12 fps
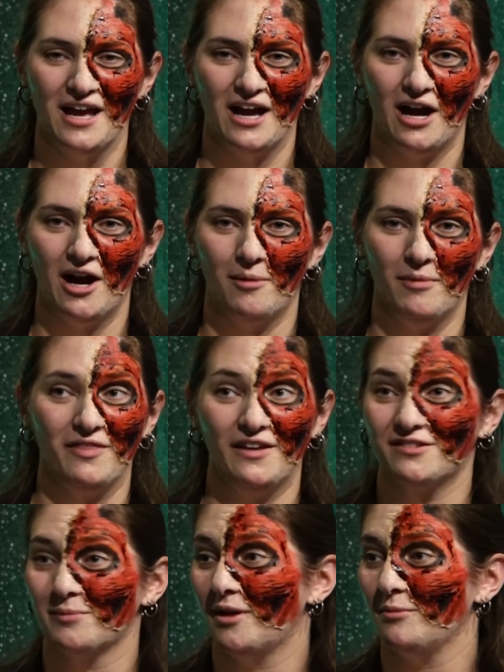Um, and
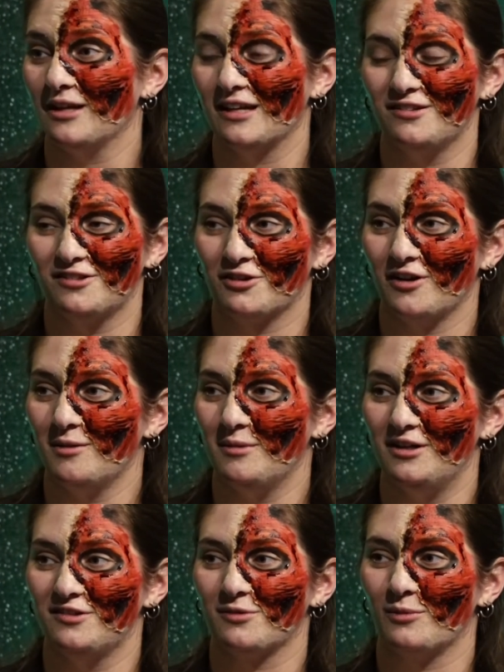that's a public Instagram, and
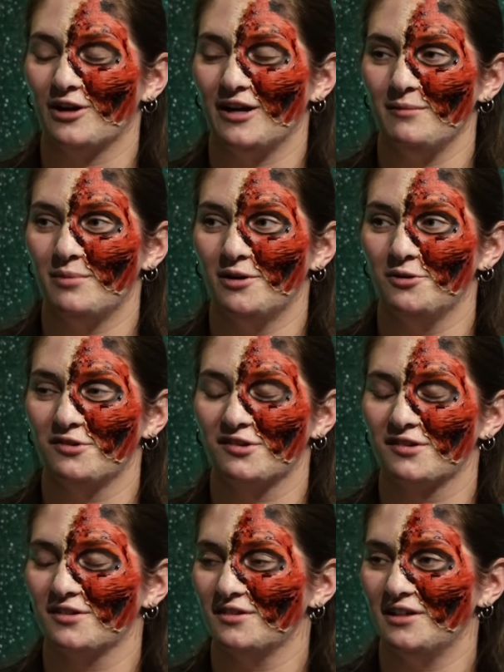it's where I
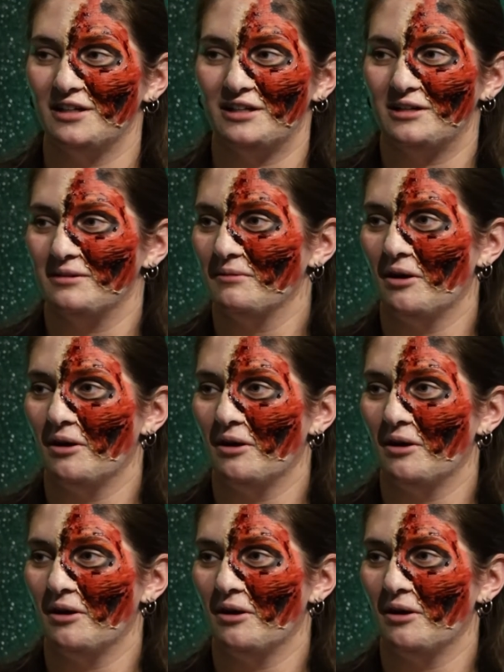post uh,